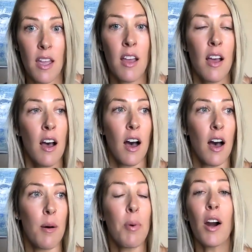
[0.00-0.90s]
be
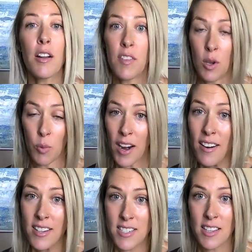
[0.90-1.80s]
uh, part of the
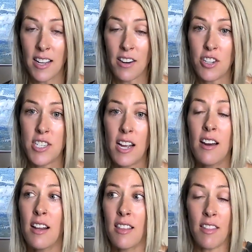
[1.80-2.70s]
awareness and the
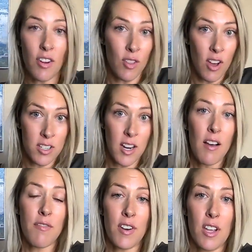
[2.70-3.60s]
understanding that they're locked
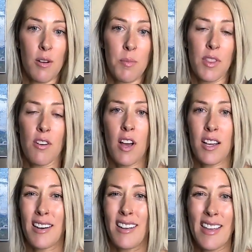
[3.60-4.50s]
off for you, but they're
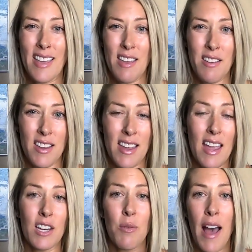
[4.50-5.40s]
not going to gain,
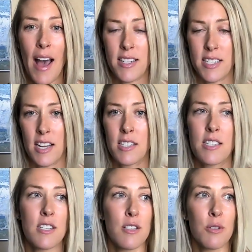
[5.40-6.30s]
gain you
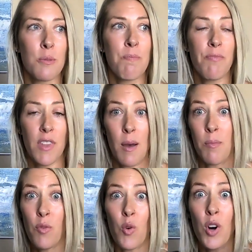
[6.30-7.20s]
access to
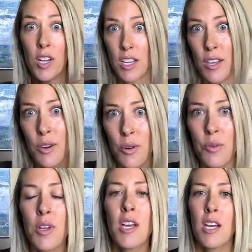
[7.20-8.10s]
them for
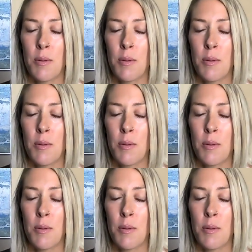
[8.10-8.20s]
you